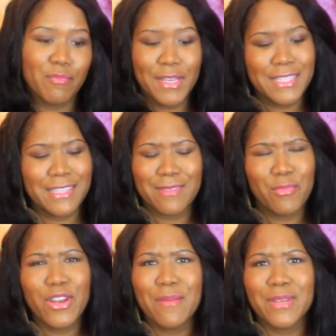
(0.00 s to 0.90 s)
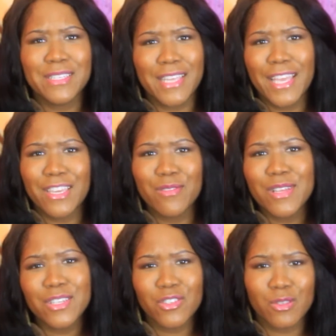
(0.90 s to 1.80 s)
basically pretty much like, you
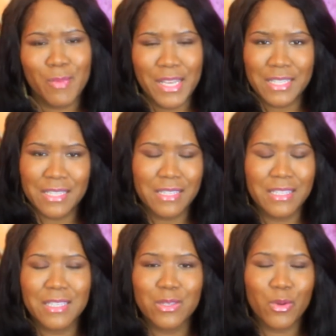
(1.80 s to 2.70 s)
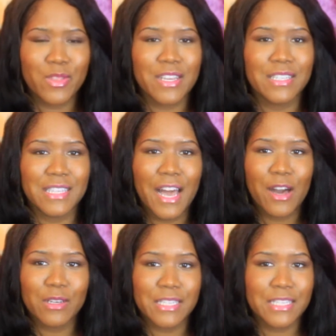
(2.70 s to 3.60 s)
need your space to sort things
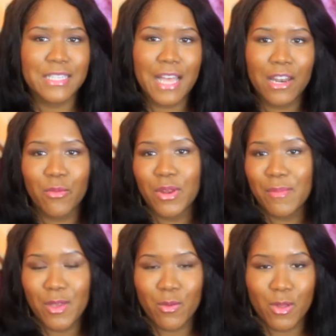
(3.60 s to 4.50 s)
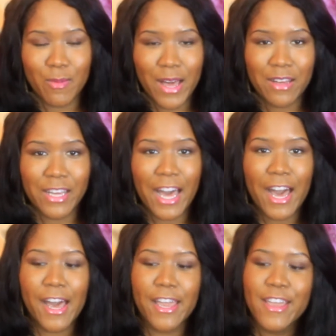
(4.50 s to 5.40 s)
out because I don't want to be a rebound
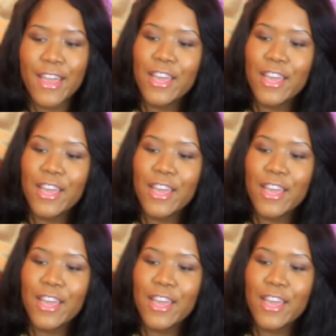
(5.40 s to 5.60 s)
guy,